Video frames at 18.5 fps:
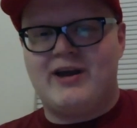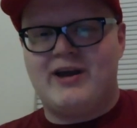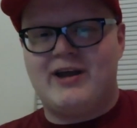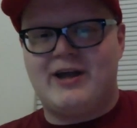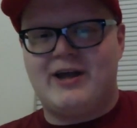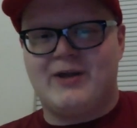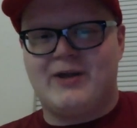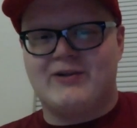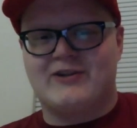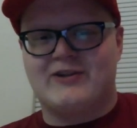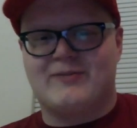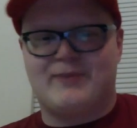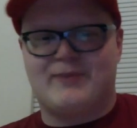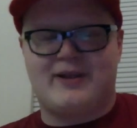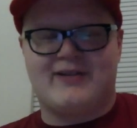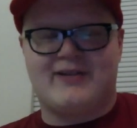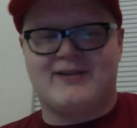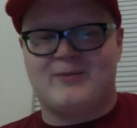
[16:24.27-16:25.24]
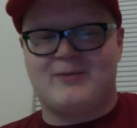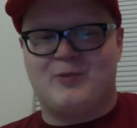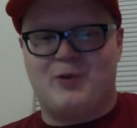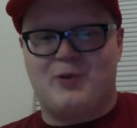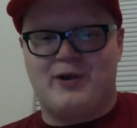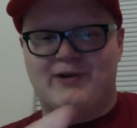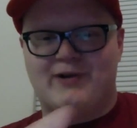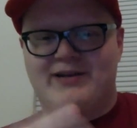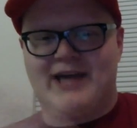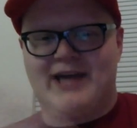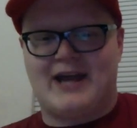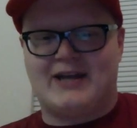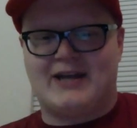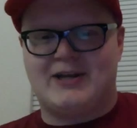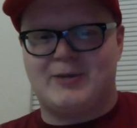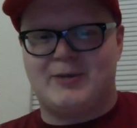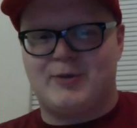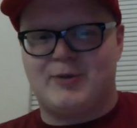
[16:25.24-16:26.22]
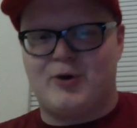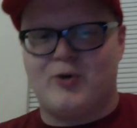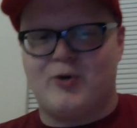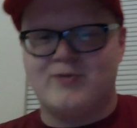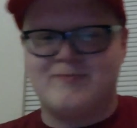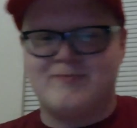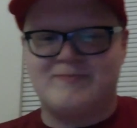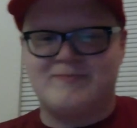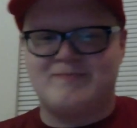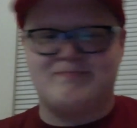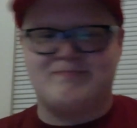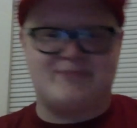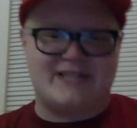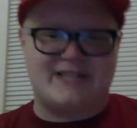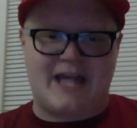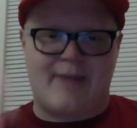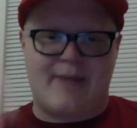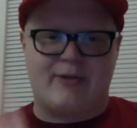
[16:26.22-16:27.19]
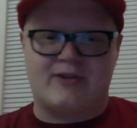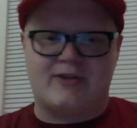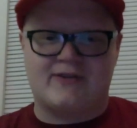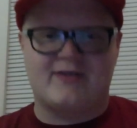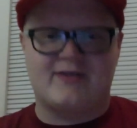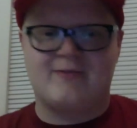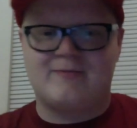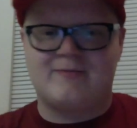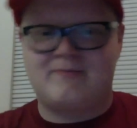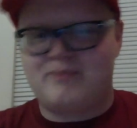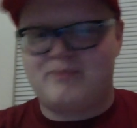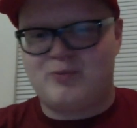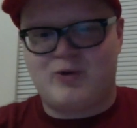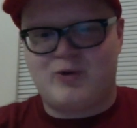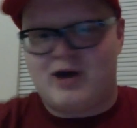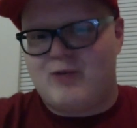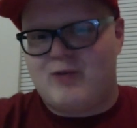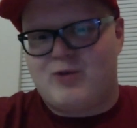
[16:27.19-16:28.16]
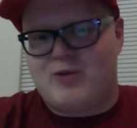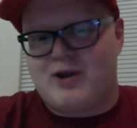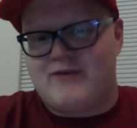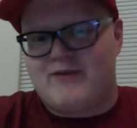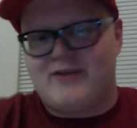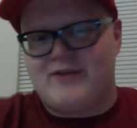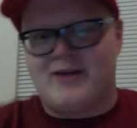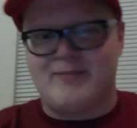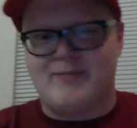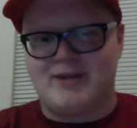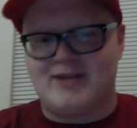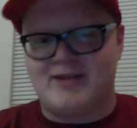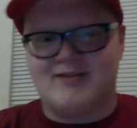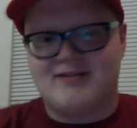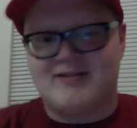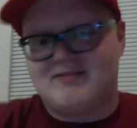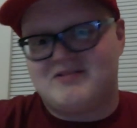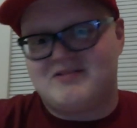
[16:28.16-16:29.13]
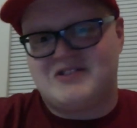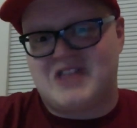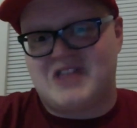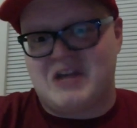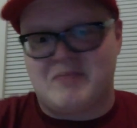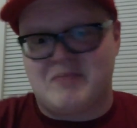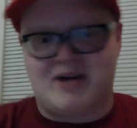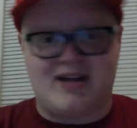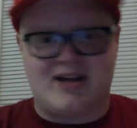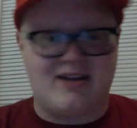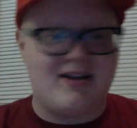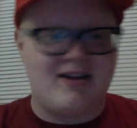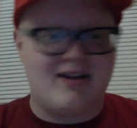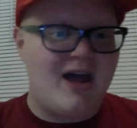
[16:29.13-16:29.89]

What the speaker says: It'll just be some weird tech demo, Samus, whatever that means. Think about it.